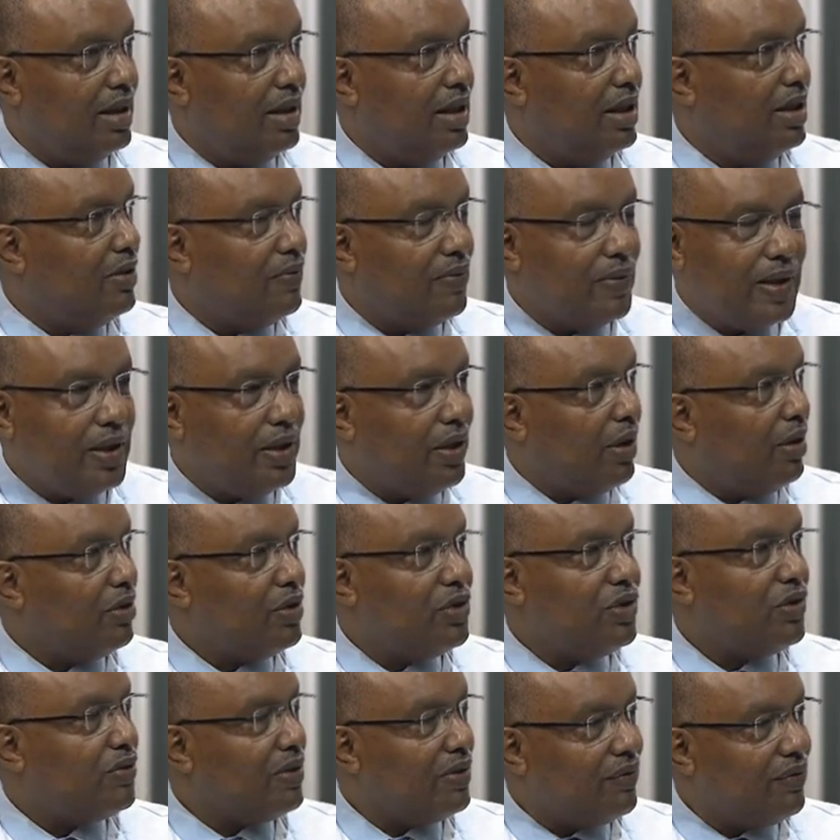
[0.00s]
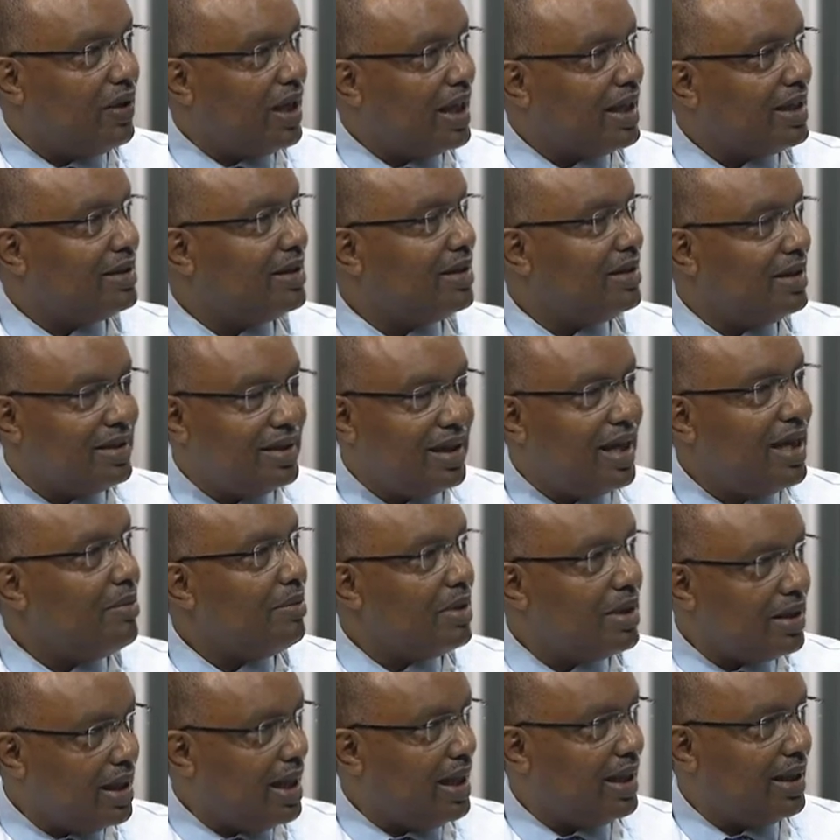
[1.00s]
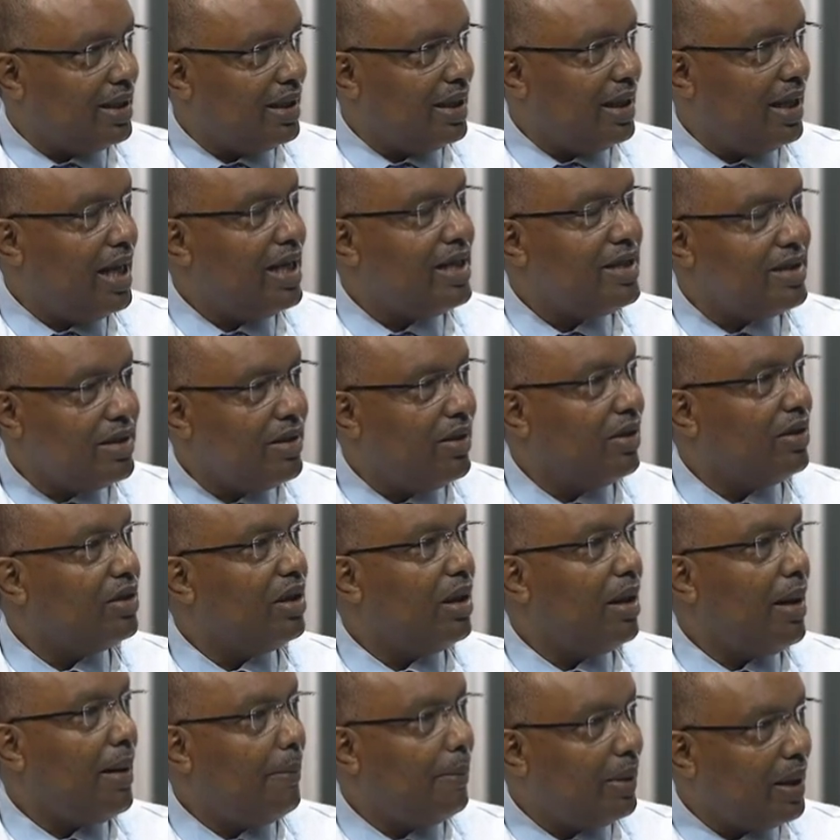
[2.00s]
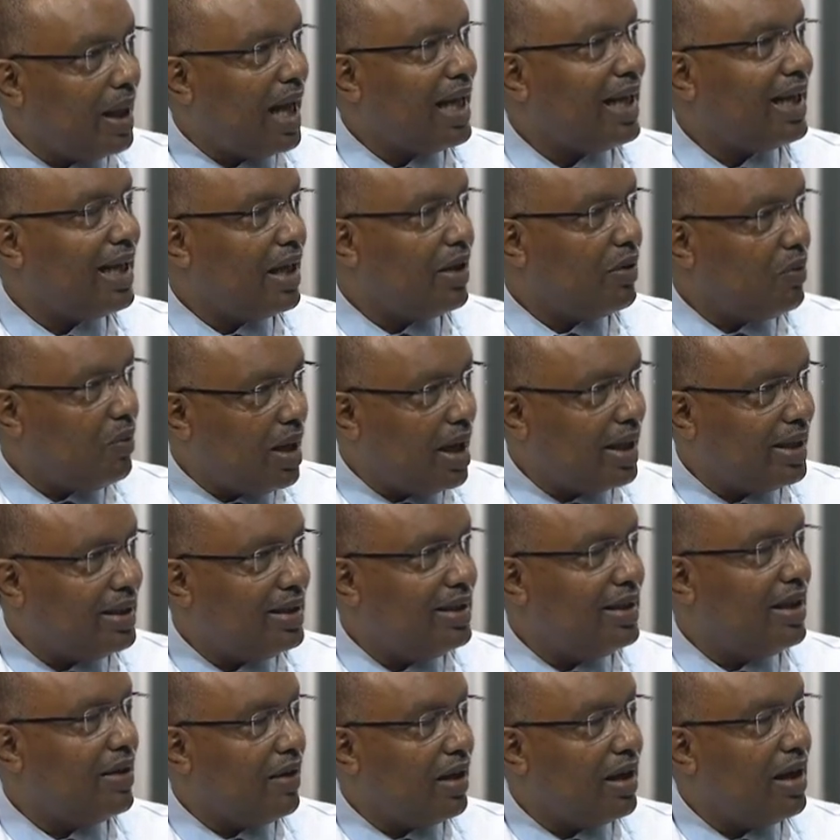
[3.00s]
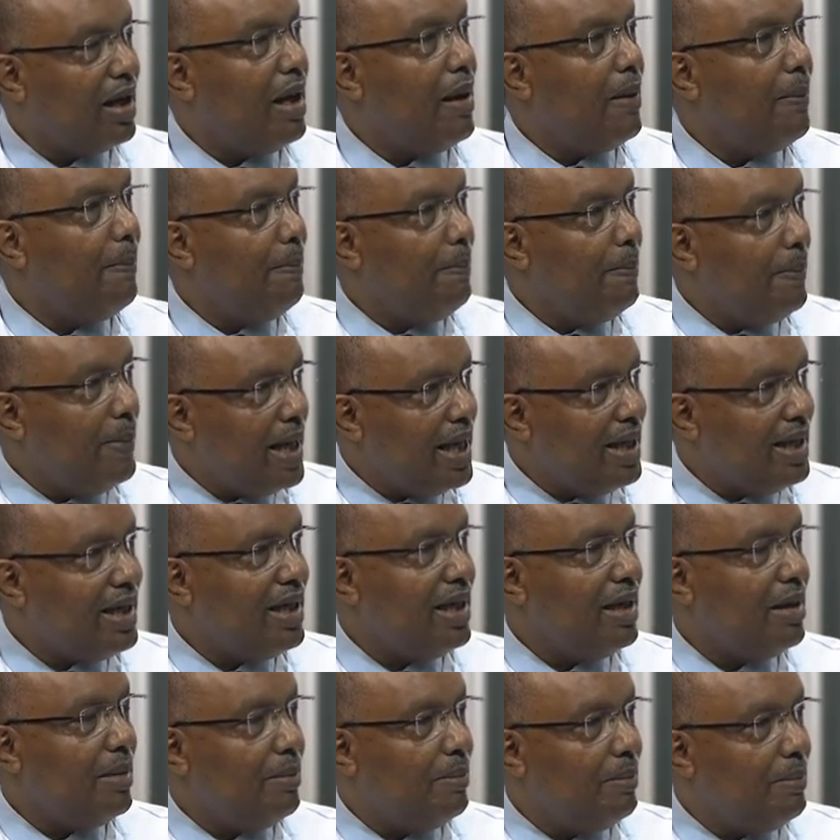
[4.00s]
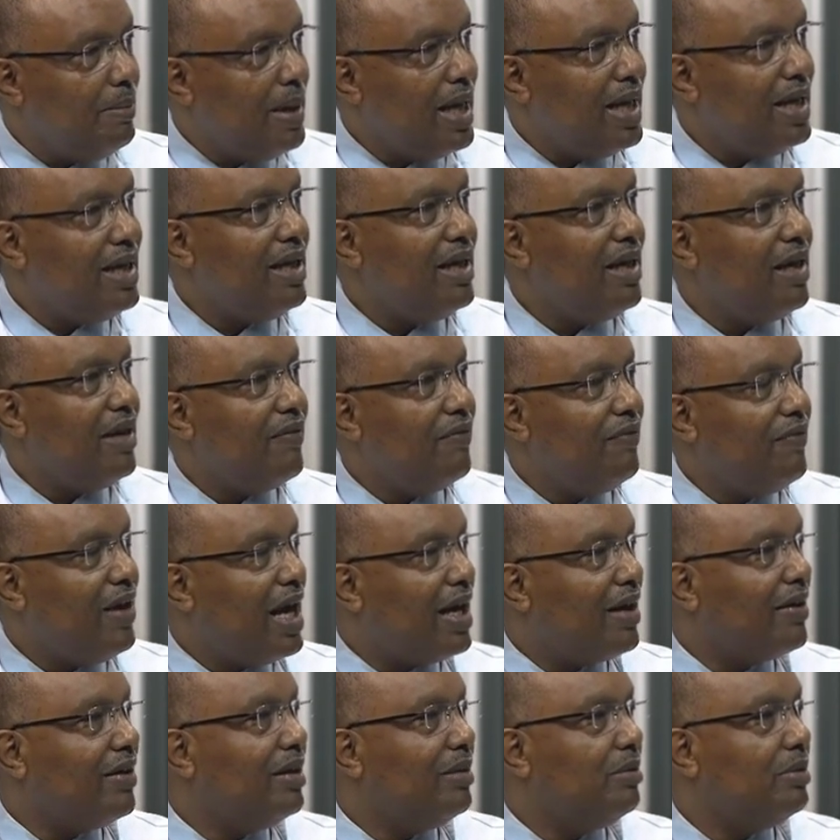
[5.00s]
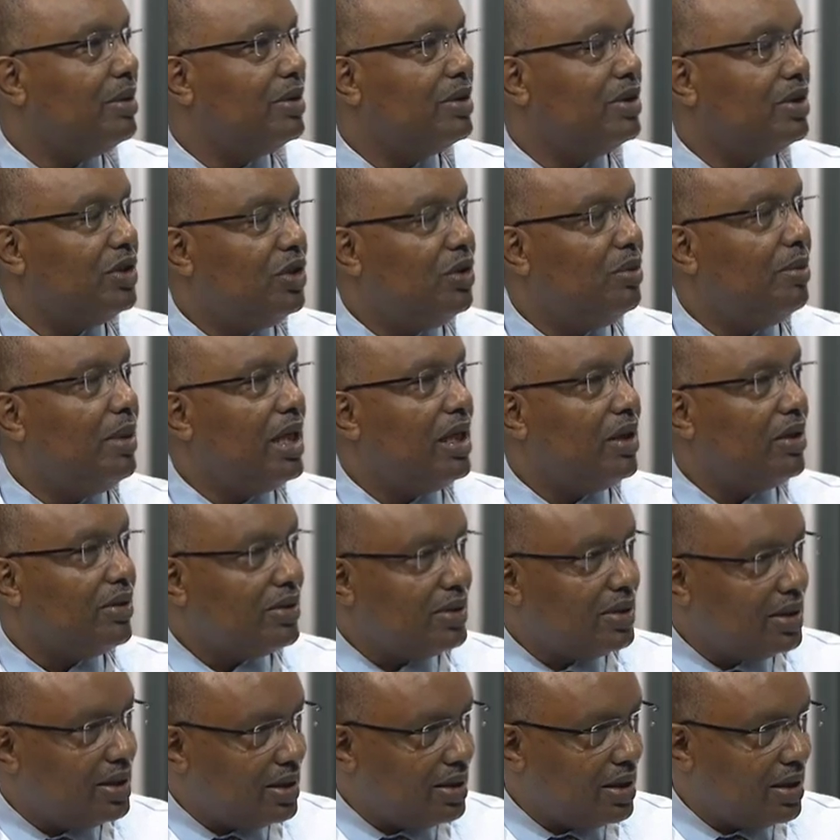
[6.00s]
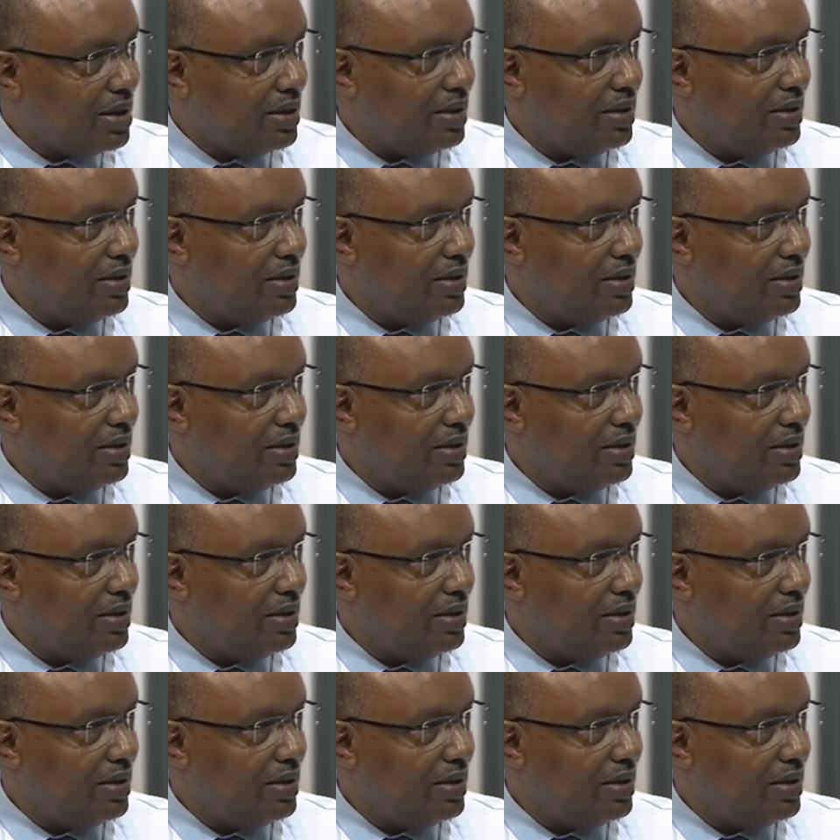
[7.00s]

The radiology reflects the same thing. It's not black and white. There are many, many variables you may consider.